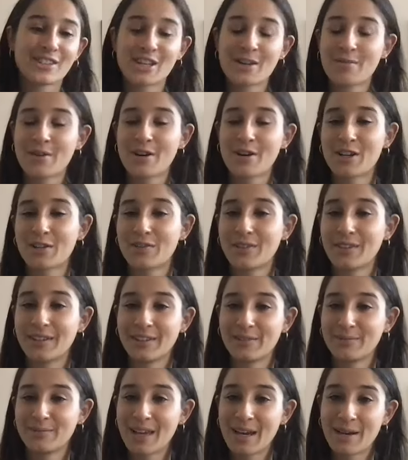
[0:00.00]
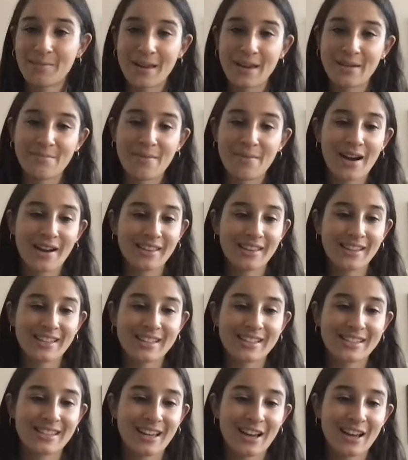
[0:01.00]
so much for being part of
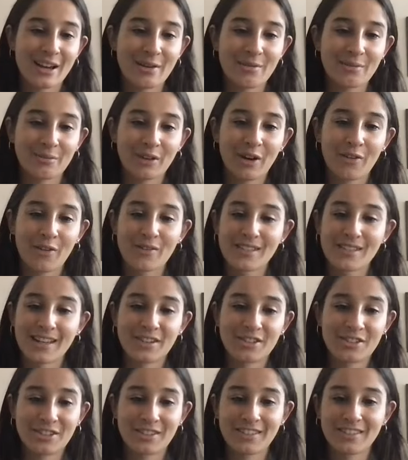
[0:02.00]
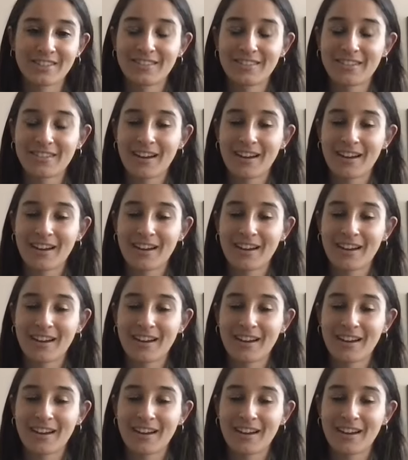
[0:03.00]
this conversation.